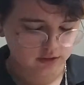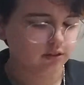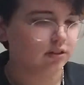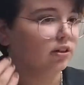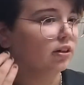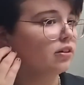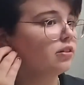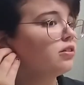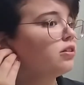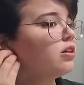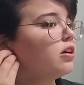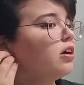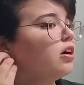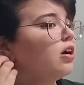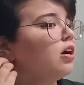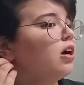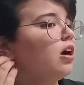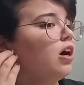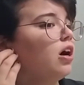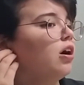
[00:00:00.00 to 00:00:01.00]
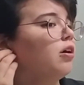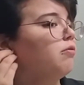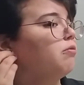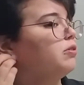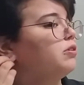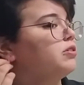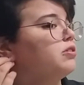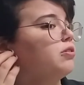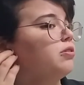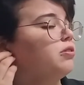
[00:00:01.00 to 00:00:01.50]
just a
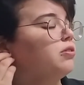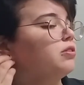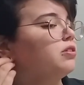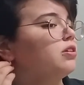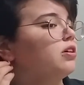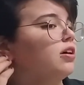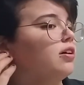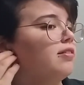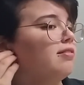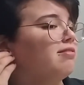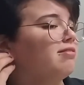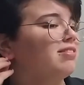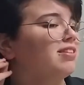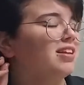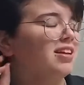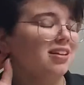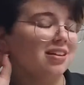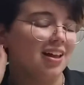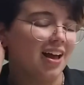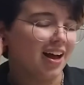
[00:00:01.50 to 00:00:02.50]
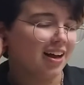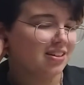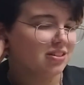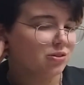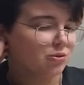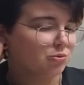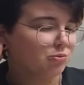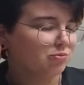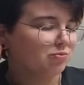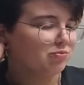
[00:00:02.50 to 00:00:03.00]
result of the last
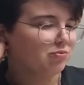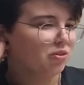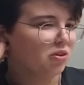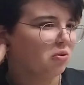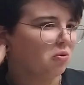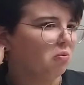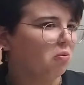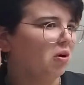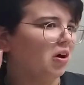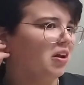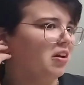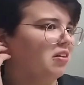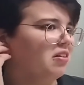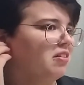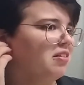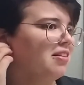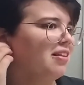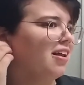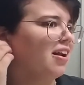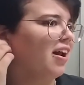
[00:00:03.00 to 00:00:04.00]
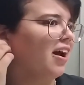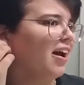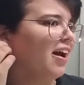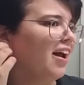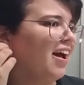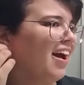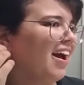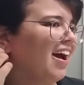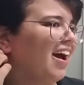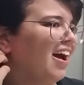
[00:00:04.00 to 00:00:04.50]
one that I
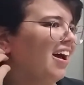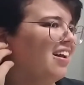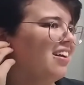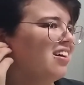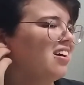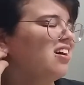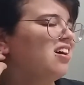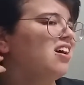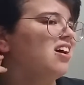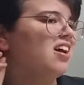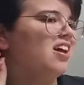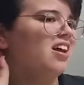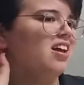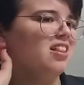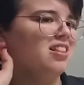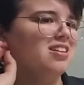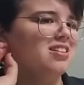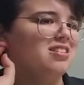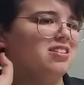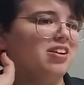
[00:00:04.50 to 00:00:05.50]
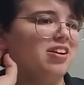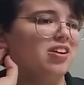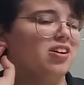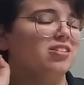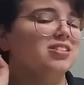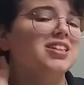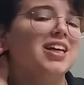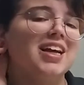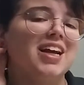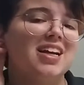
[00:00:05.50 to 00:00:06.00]
had in this ear.
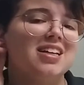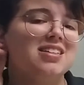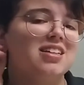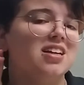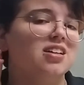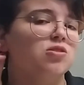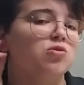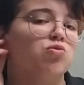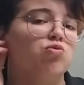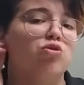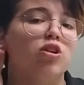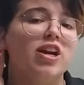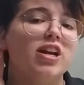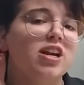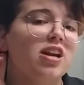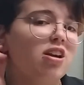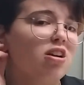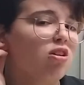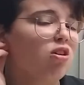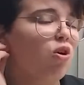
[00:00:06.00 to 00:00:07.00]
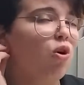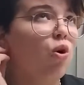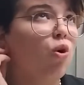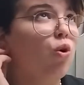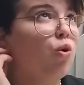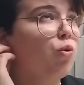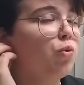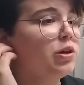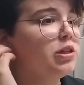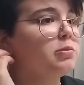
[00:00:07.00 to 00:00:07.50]
Like I said, right ear
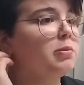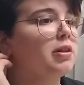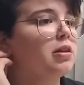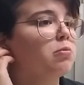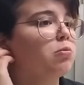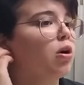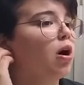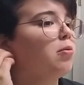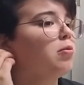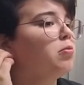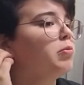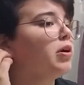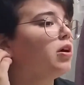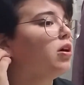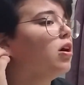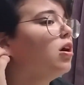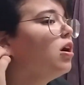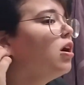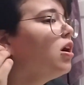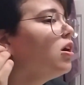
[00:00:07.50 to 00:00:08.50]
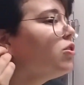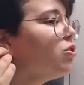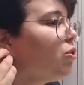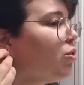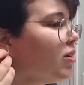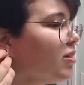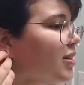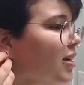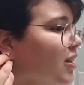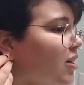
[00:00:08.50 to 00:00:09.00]
always been the problem ear. Don't
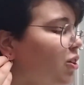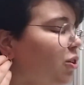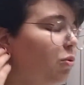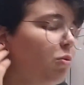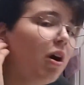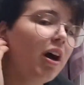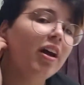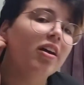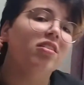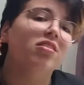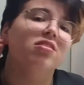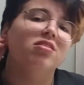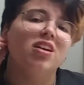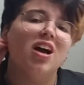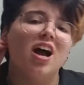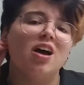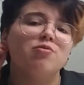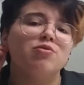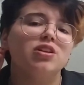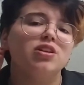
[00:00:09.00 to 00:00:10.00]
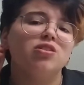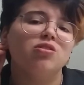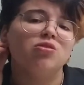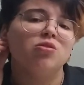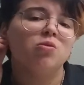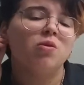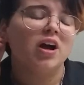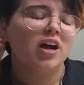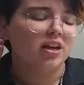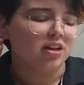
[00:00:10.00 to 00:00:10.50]
exactly know why. I really don't know
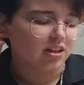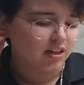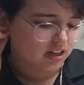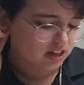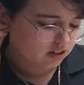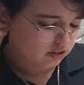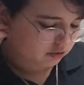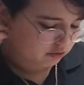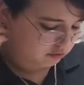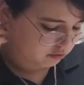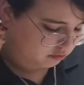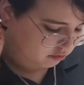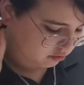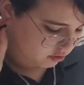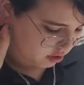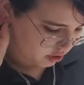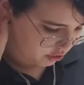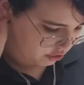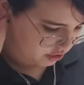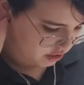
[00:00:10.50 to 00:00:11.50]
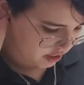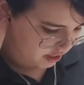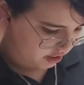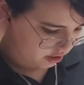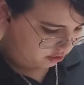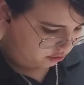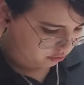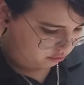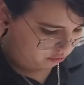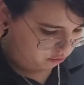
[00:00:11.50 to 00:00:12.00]
why. I don't
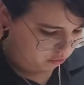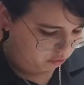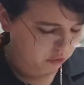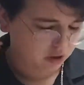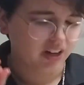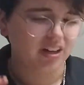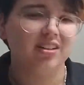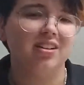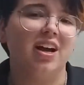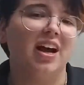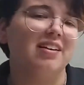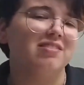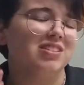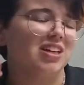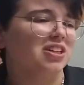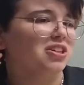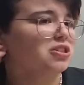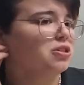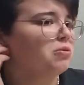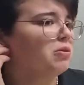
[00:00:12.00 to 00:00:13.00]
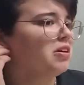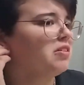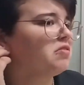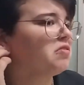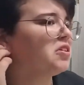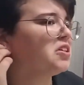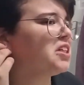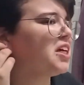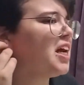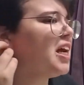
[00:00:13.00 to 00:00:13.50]
understand what I've done to it for
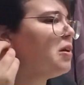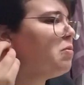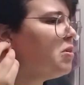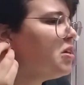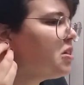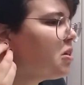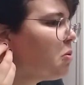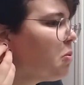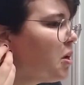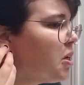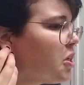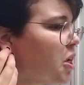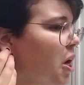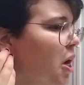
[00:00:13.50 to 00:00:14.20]
it to hate me so much,